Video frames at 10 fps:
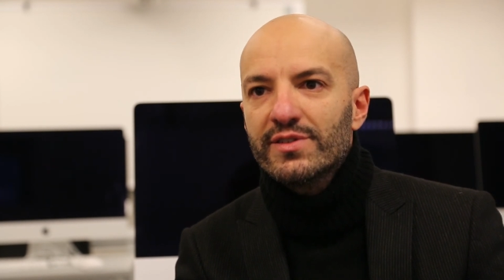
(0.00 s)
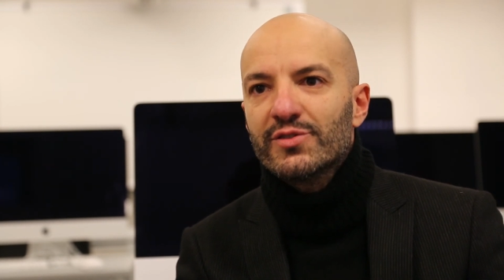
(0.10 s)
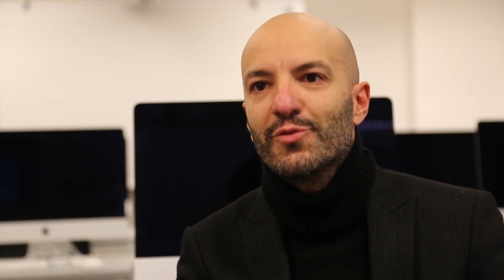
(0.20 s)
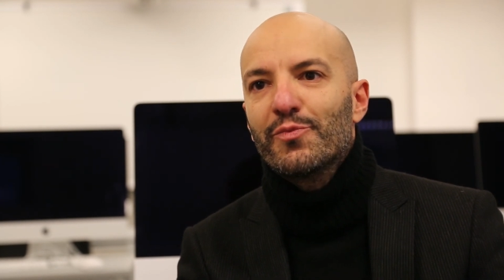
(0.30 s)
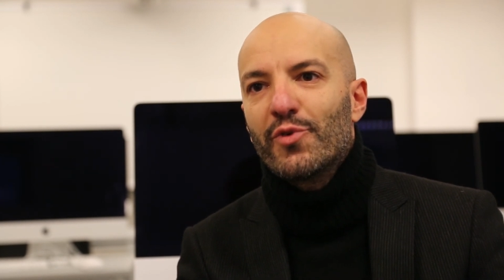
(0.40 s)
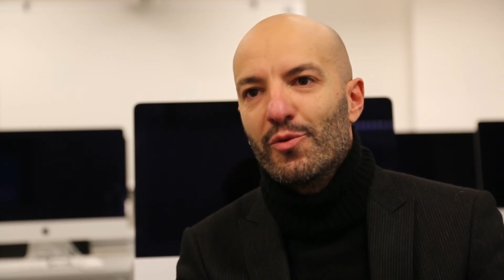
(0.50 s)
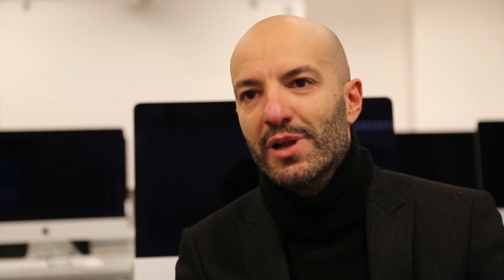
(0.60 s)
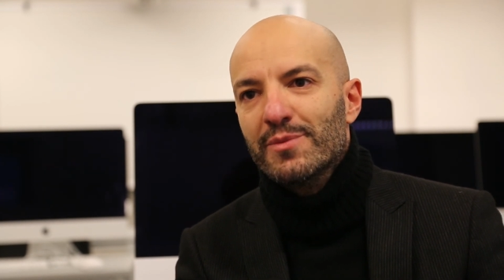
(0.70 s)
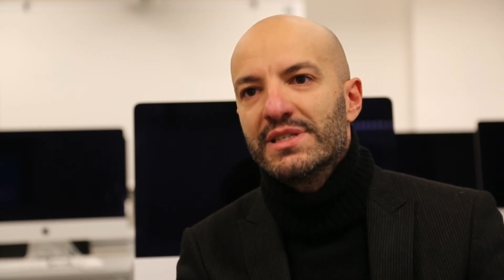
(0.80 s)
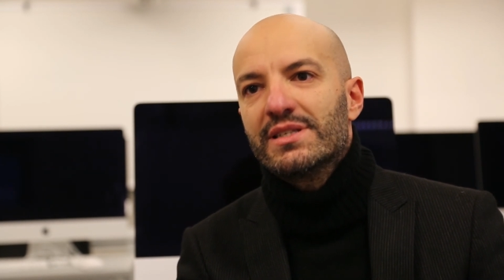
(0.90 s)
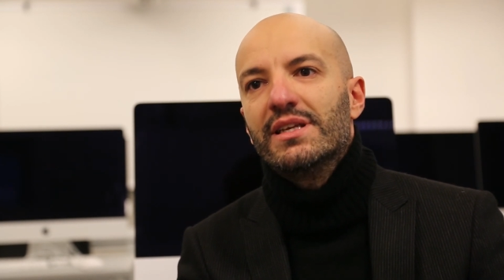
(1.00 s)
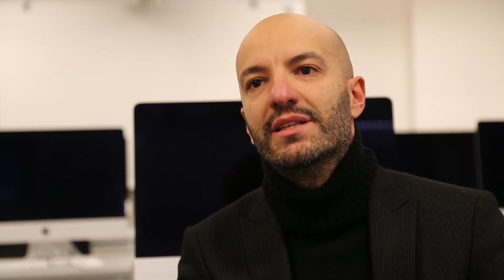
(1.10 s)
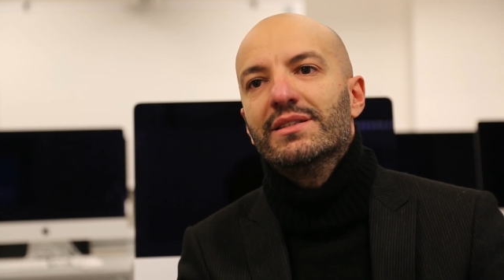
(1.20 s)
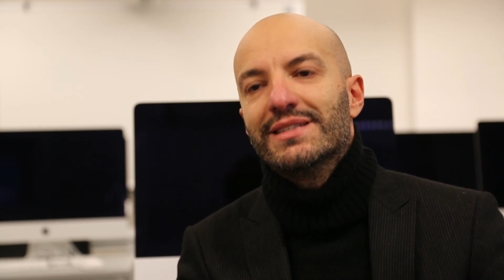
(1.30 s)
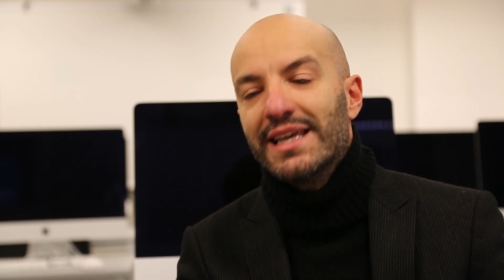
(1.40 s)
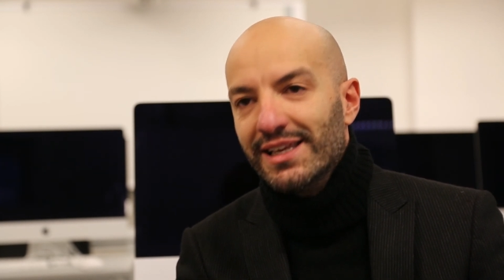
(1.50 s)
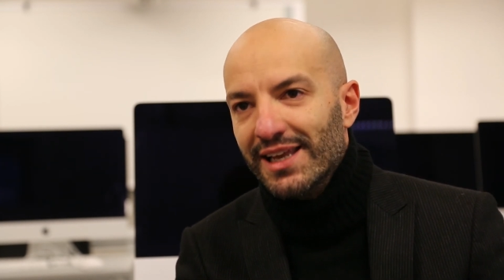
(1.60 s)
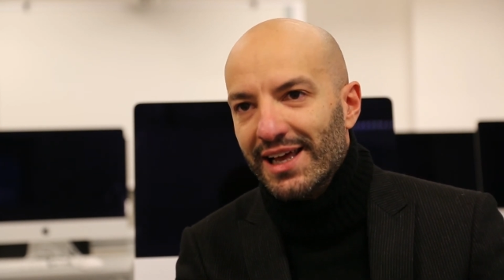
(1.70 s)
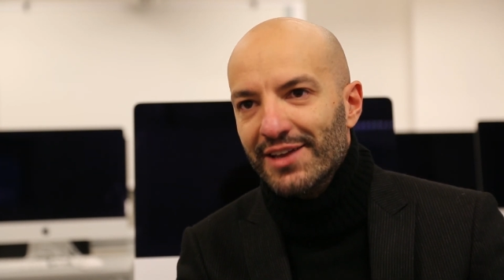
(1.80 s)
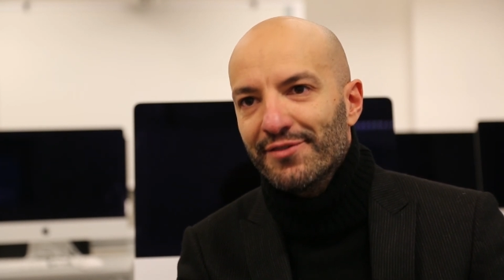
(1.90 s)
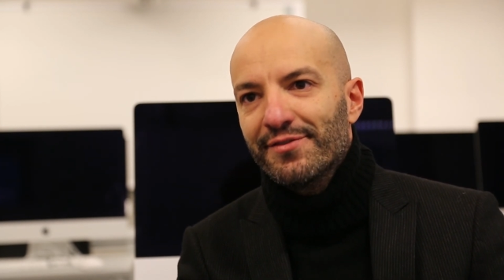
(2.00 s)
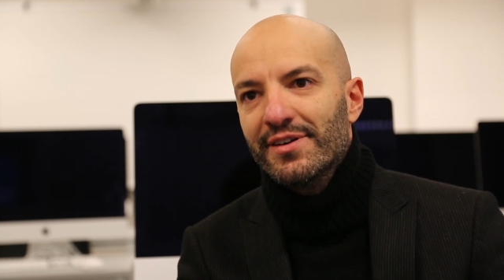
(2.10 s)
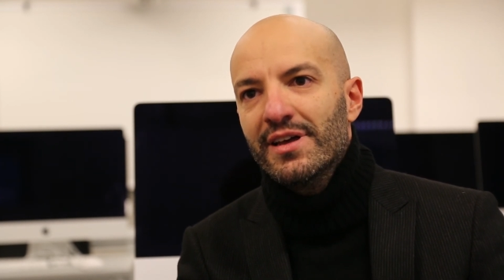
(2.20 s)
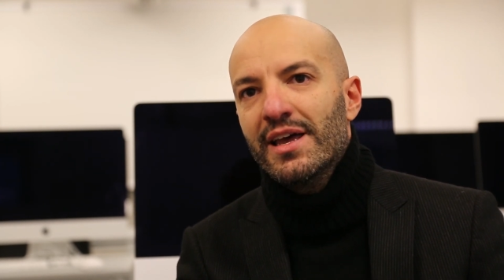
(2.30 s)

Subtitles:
some problems in daily life